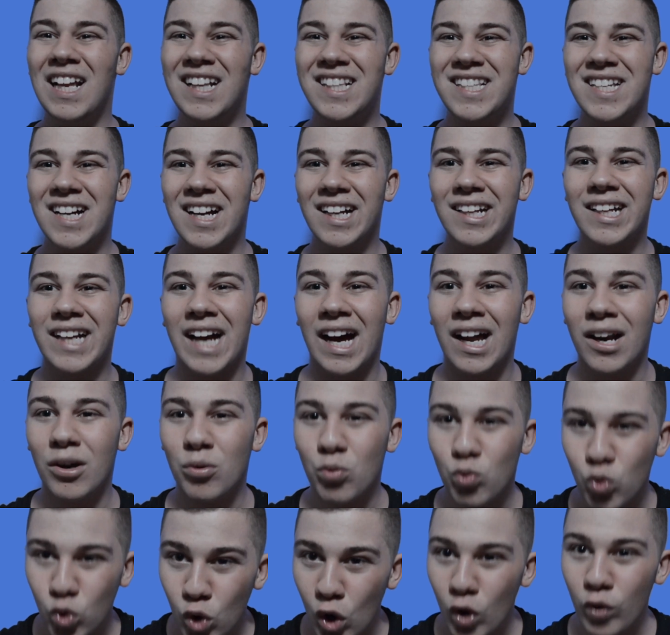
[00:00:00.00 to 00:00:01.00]
it does kind
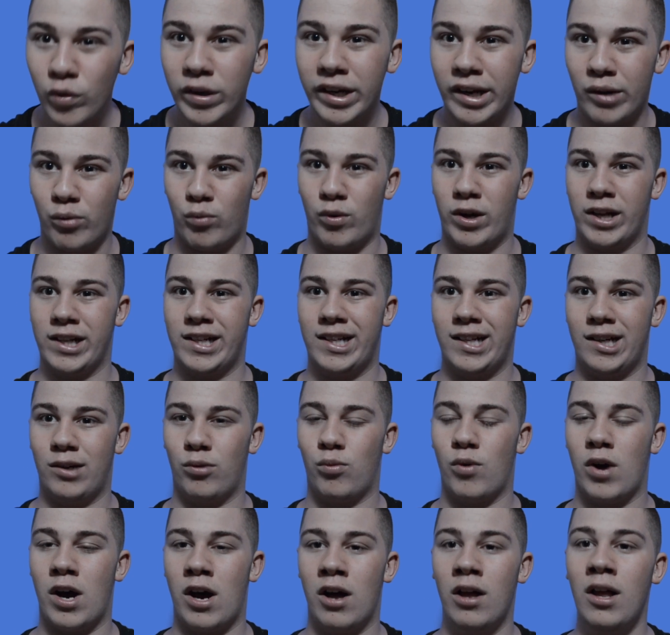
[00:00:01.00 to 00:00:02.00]
of ruin it once in a
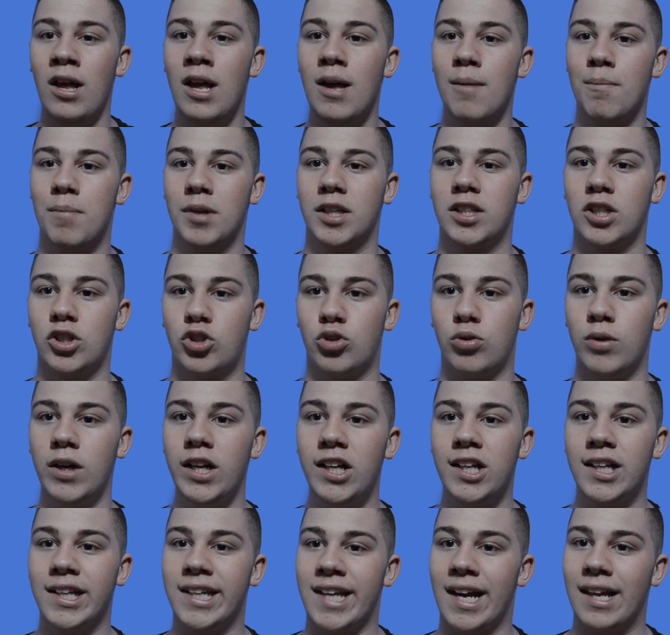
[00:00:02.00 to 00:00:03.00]
while. But the
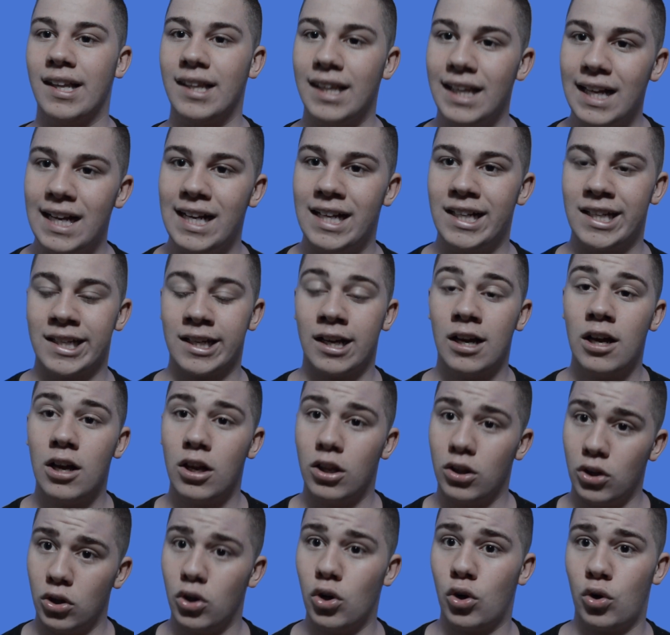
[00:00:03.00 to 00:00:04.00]
creatures at least
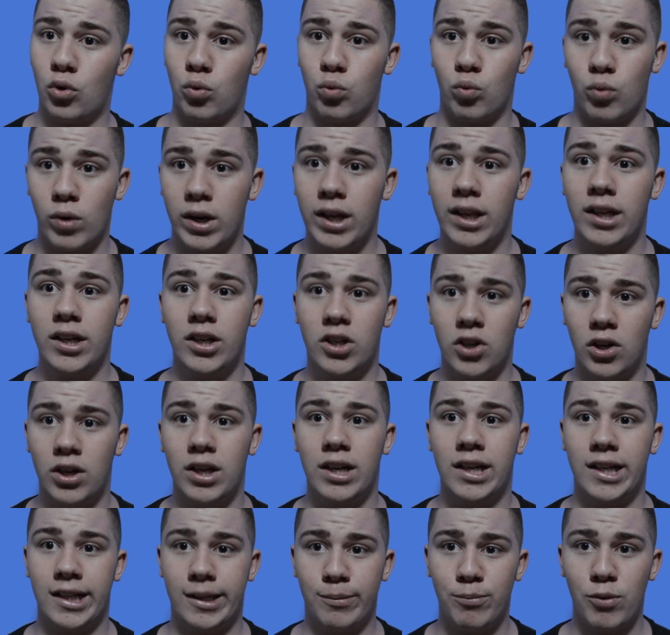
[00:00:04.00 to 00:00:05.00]
look really good
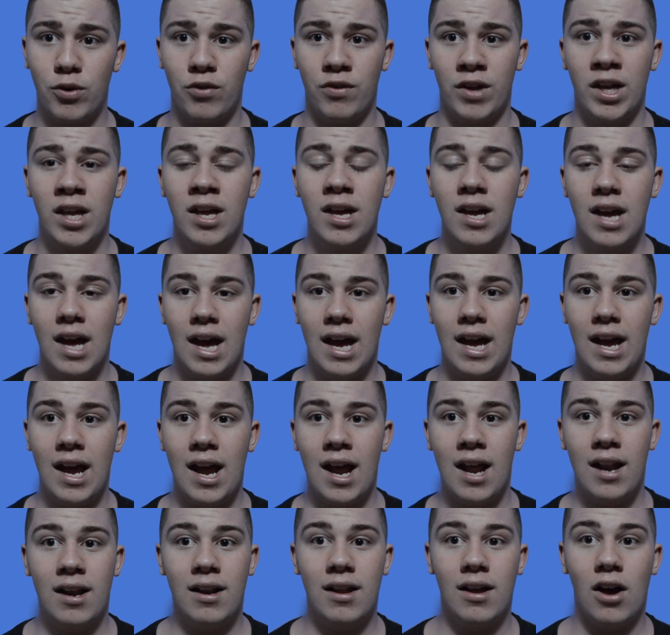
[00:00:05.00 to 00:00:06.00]
in this movie.
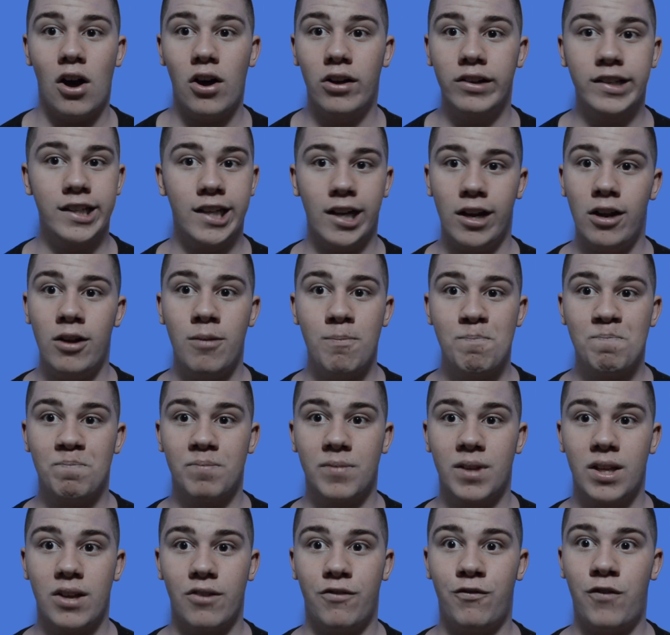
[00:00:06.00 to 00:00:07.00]
And also,
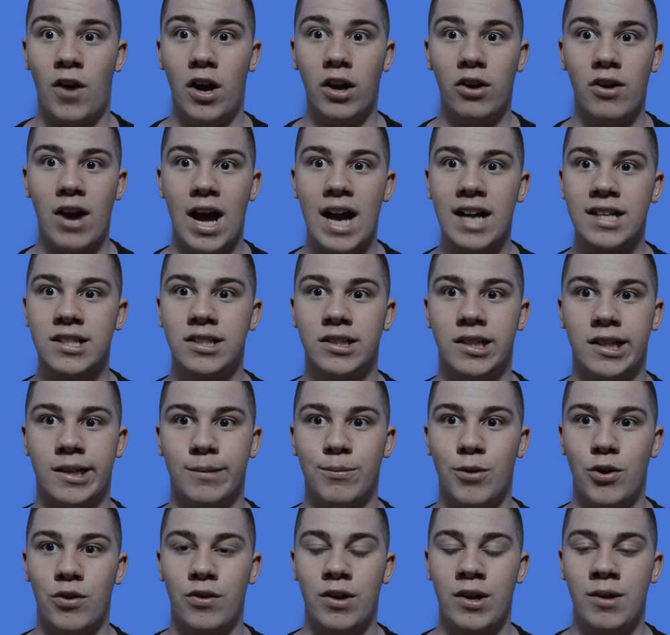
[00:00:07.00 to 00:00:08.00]
the final act of this
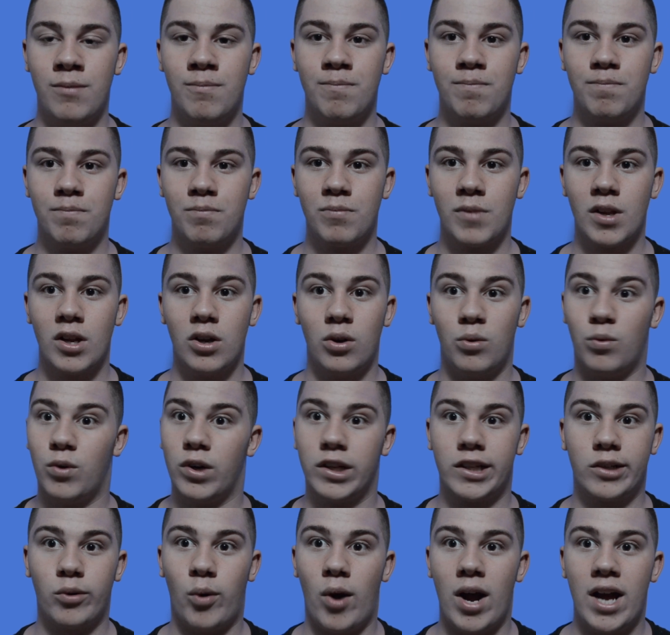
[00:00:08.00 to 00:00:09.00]
movie
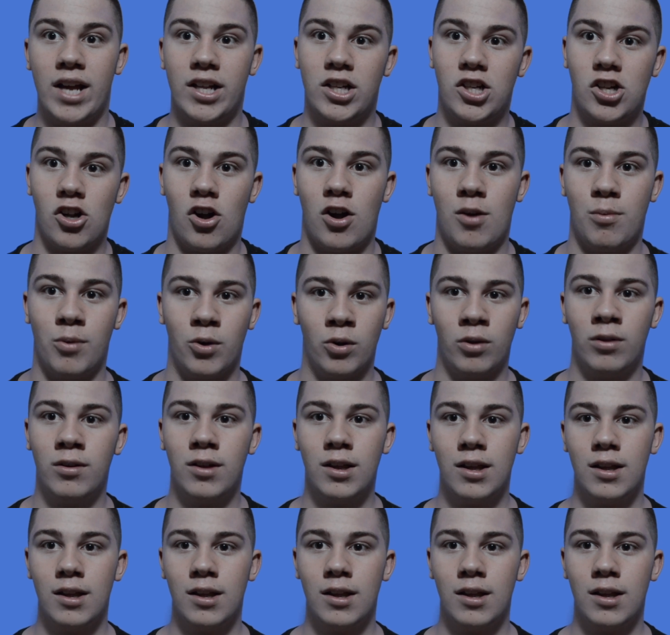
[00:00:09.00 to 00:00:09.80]
was quite enjoyable.